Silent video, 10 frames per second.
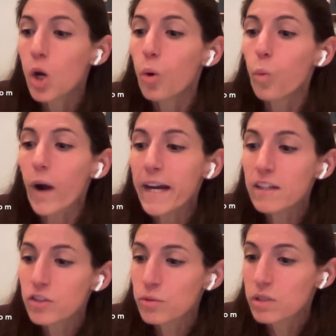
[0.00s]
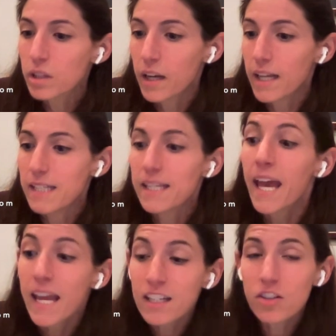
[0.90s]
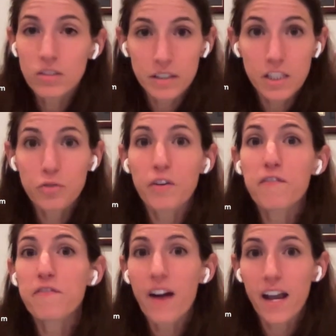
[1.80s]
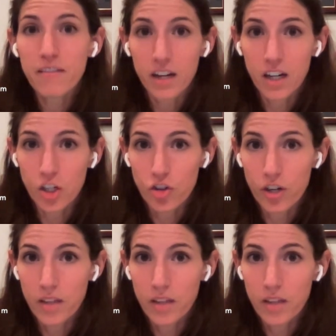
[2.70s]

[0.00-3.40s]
Why did you sign a 10-year lease for 500?